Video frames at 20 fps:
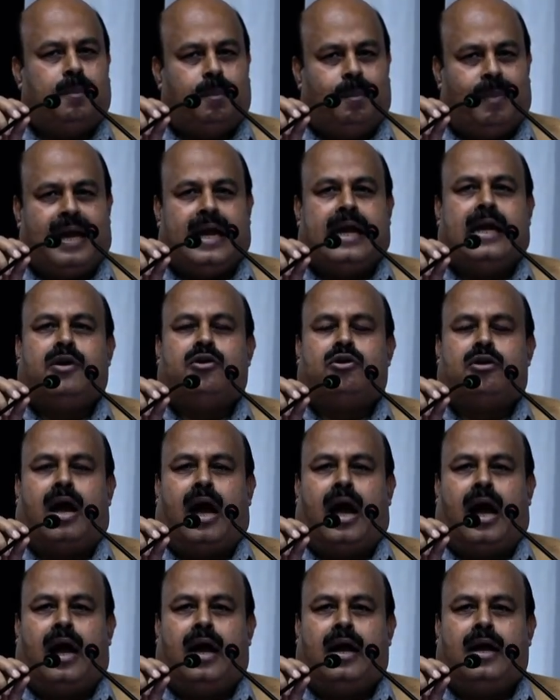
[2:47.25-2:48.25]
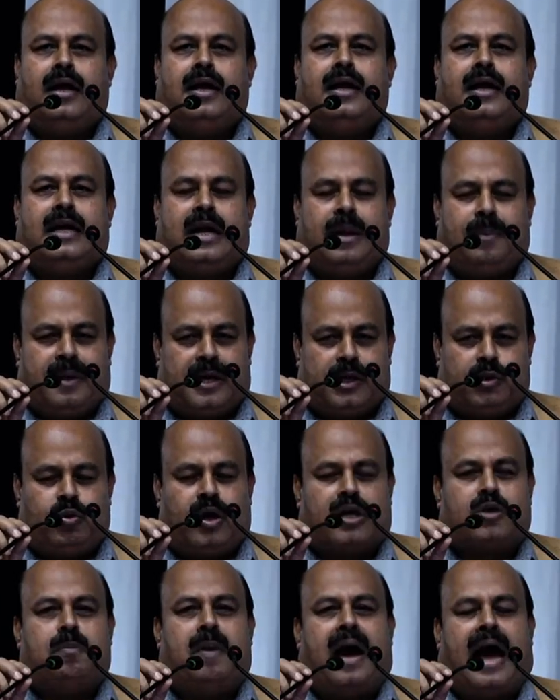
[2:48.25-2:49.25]
be it uh, TPS2
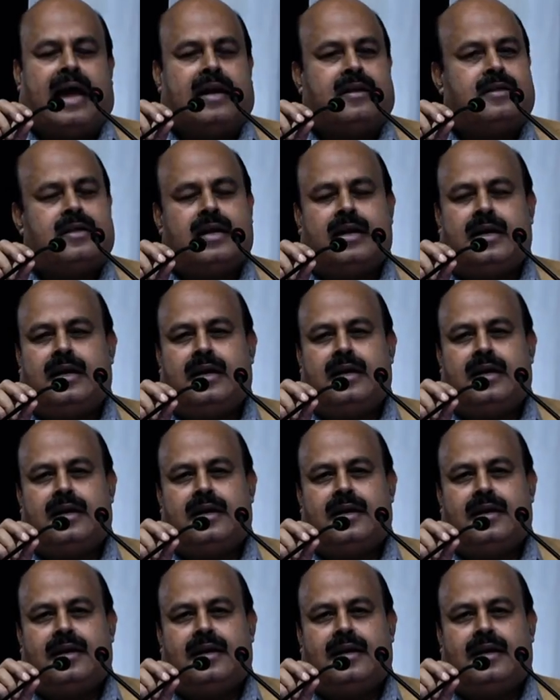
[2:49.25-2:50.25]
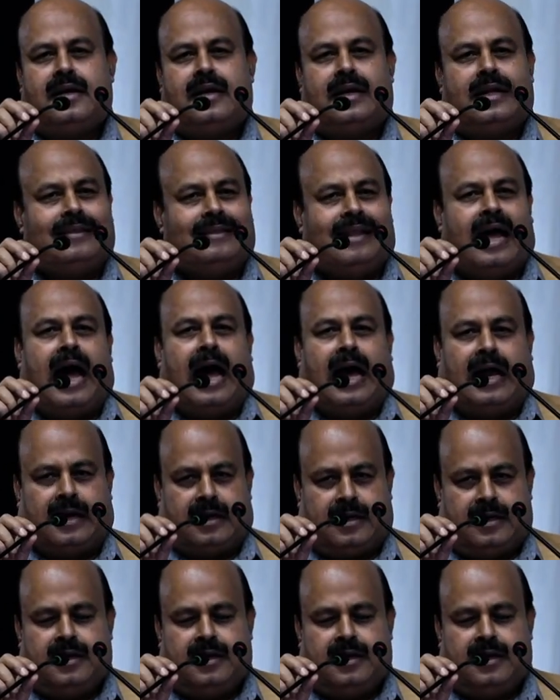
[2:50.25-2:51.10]
expansion, that